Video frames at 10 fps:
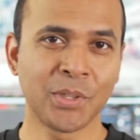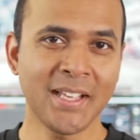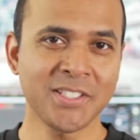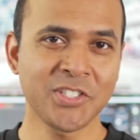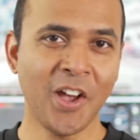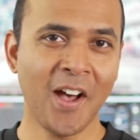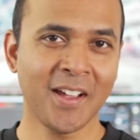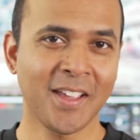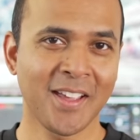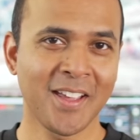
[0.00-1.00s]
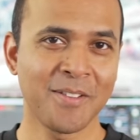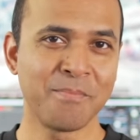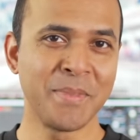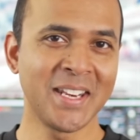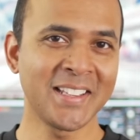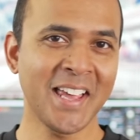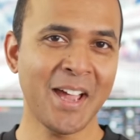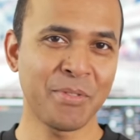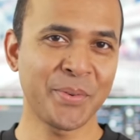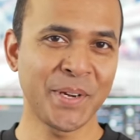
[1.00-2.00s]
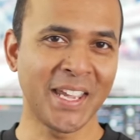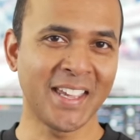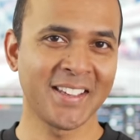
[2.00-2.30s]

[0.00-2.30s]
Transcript: let's talk Minilab 3.